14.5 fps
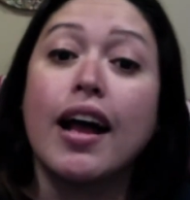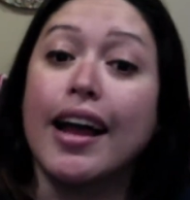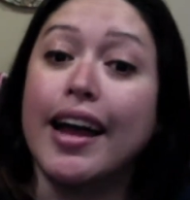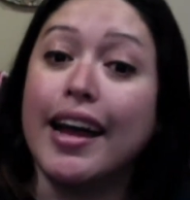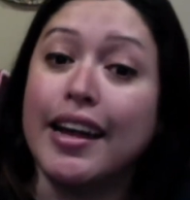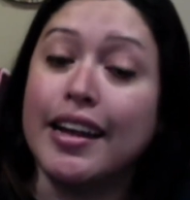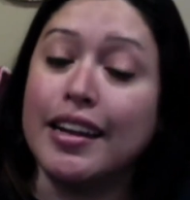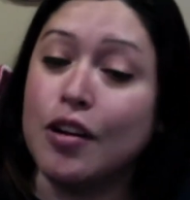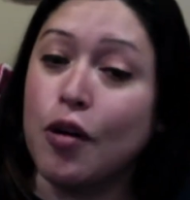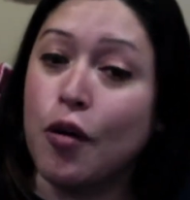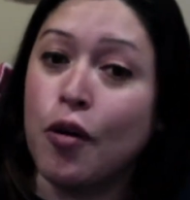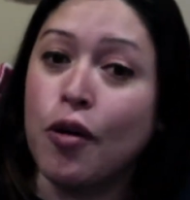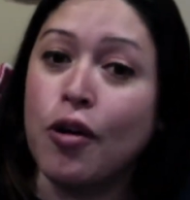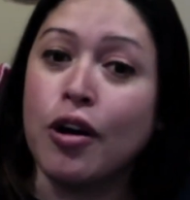And
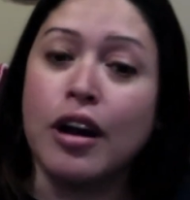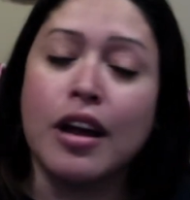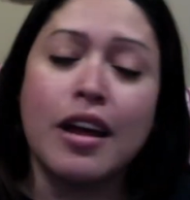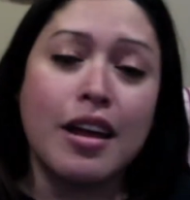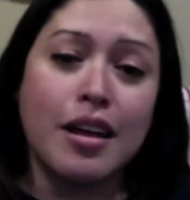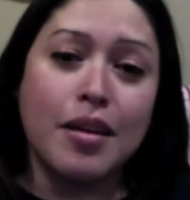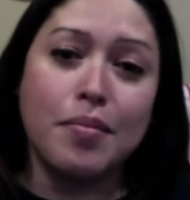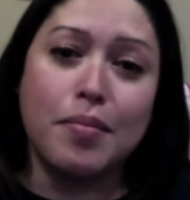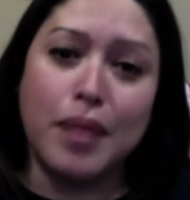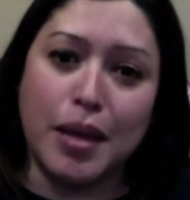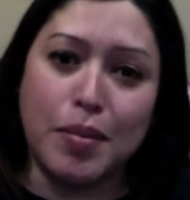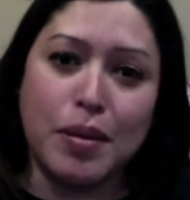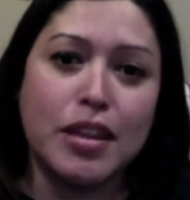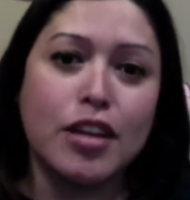or
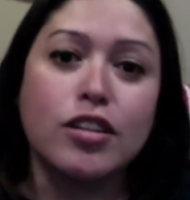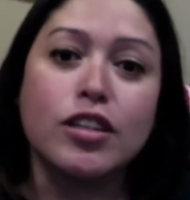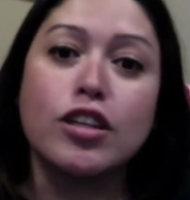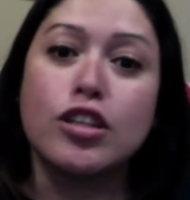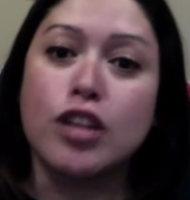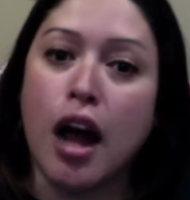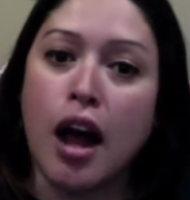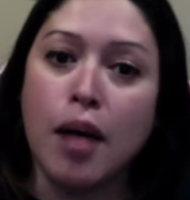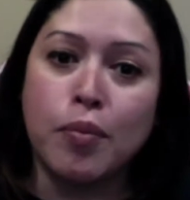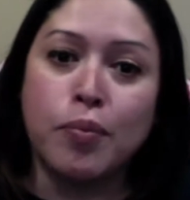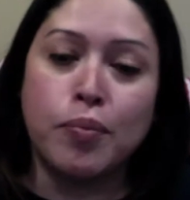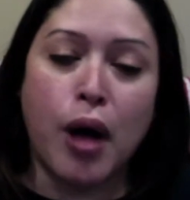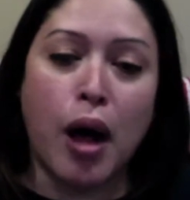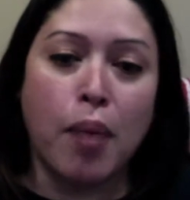maybe there's a job
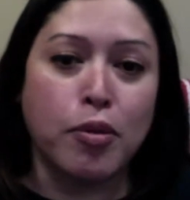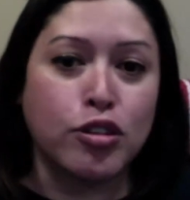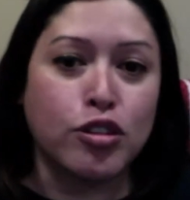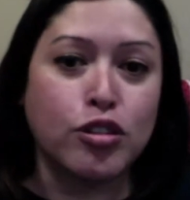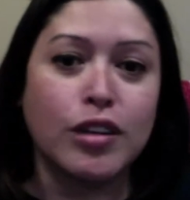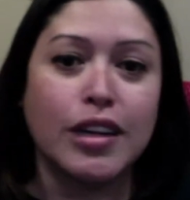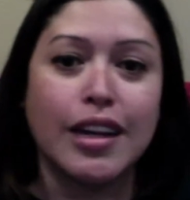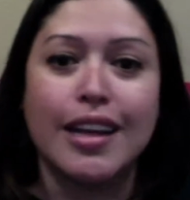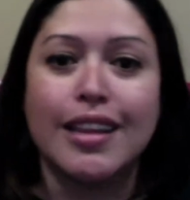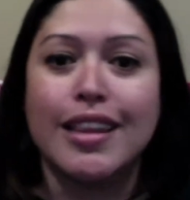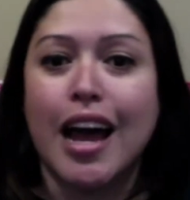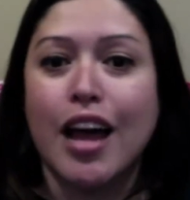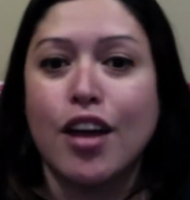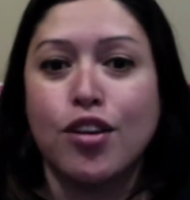opportunity
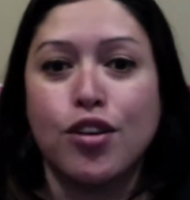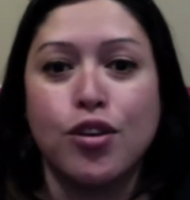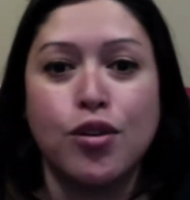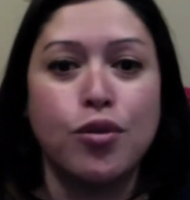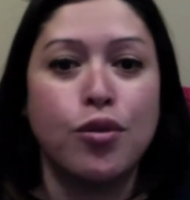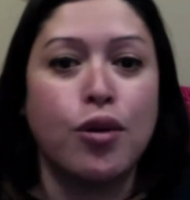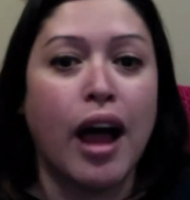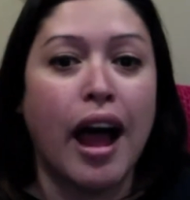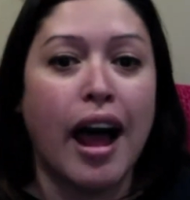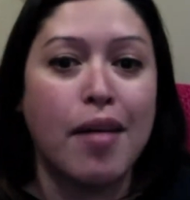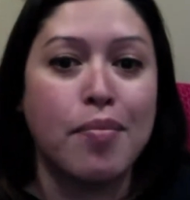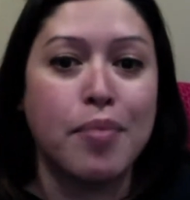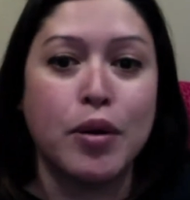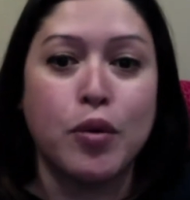that you
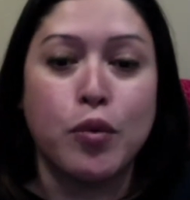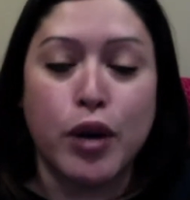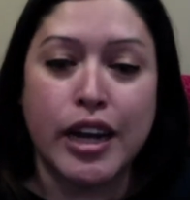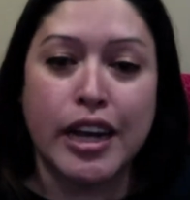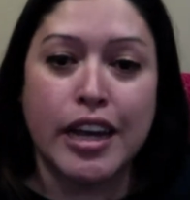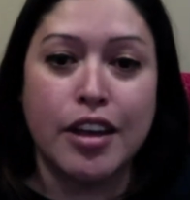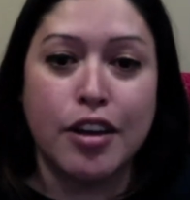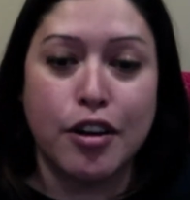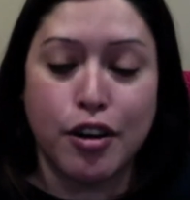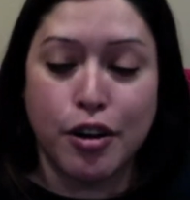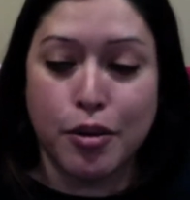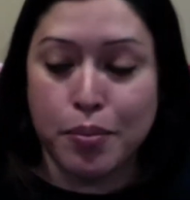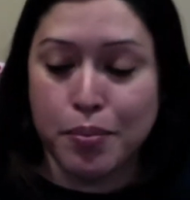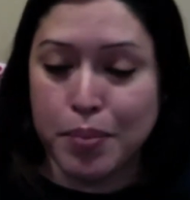have been working
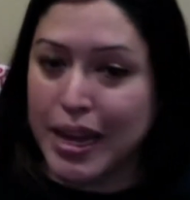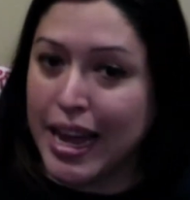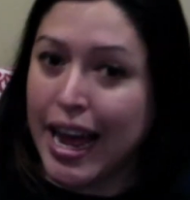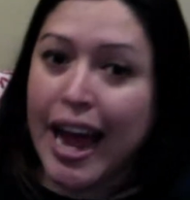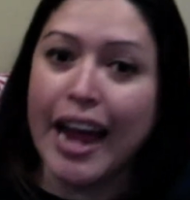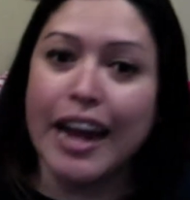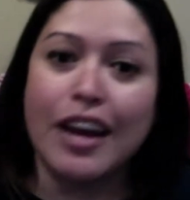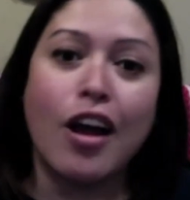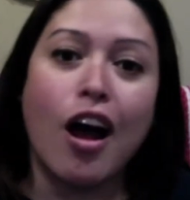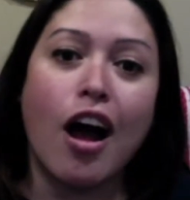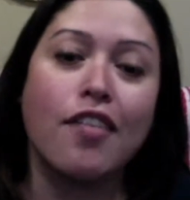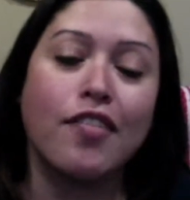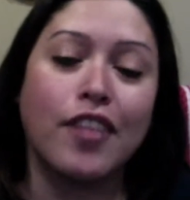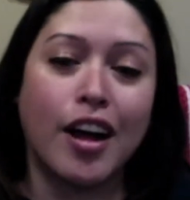your behind
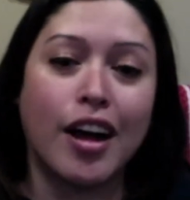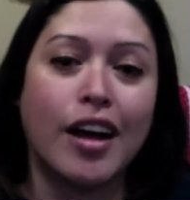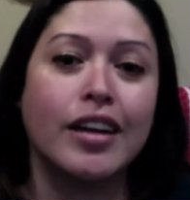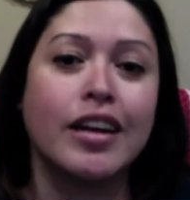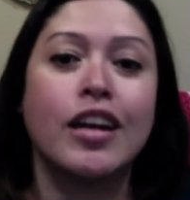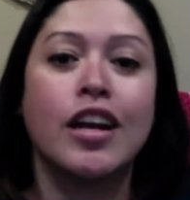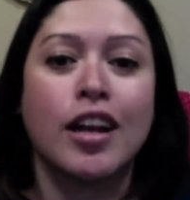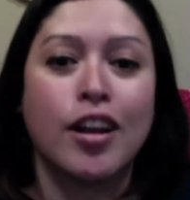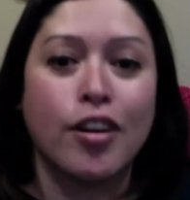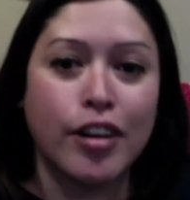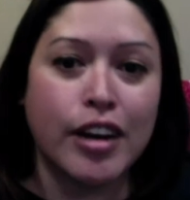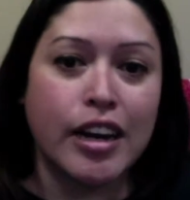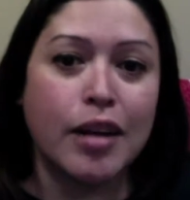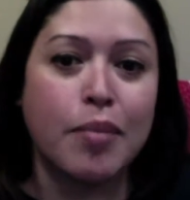off on,
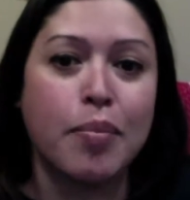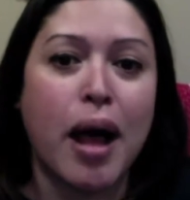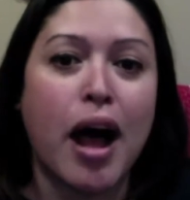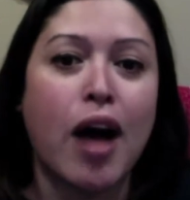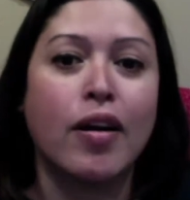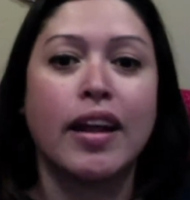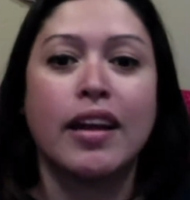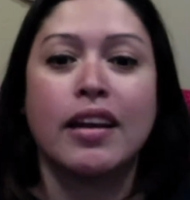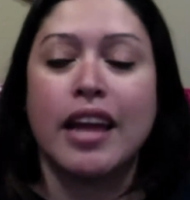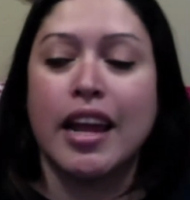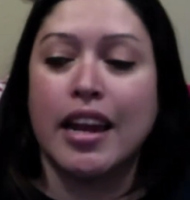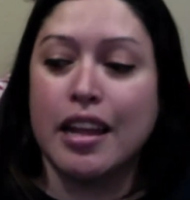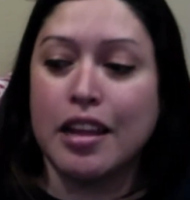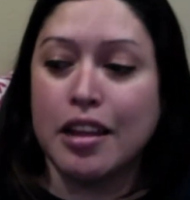learning about, and
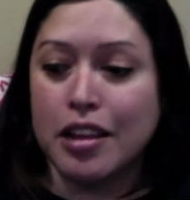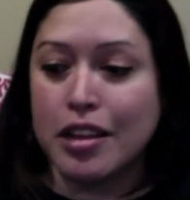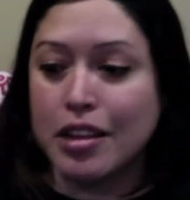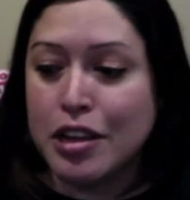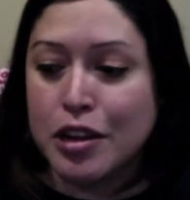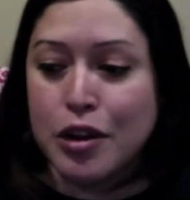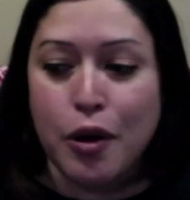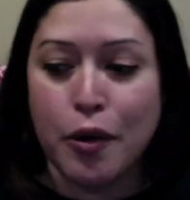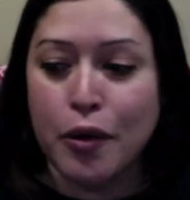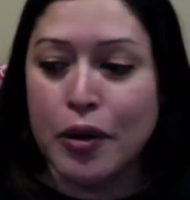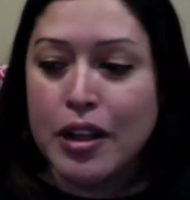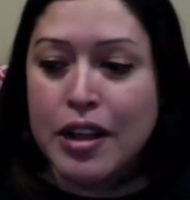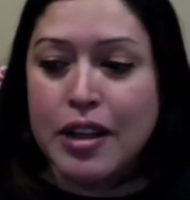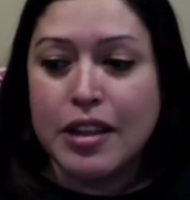getting, you know,
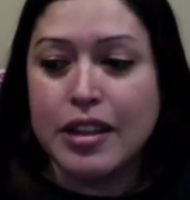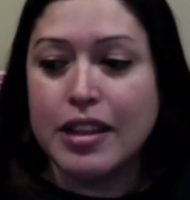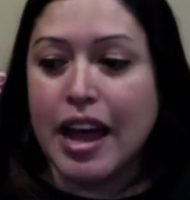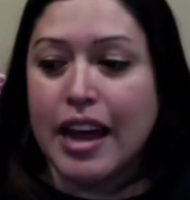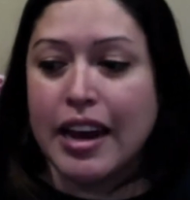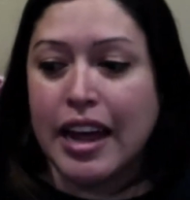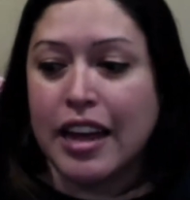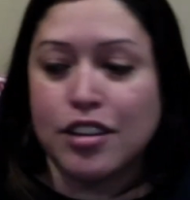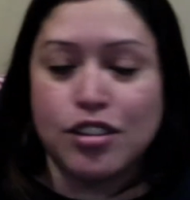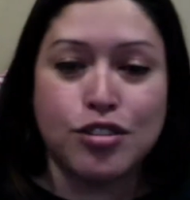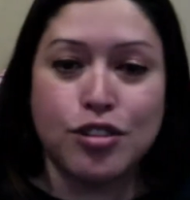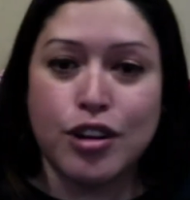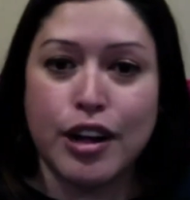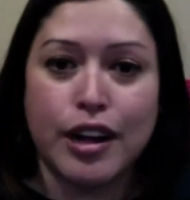that
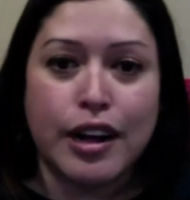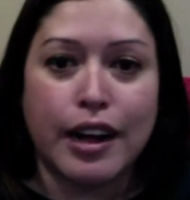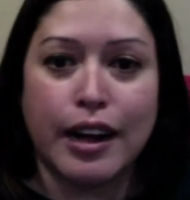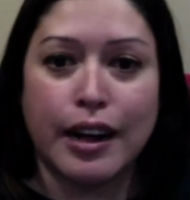extra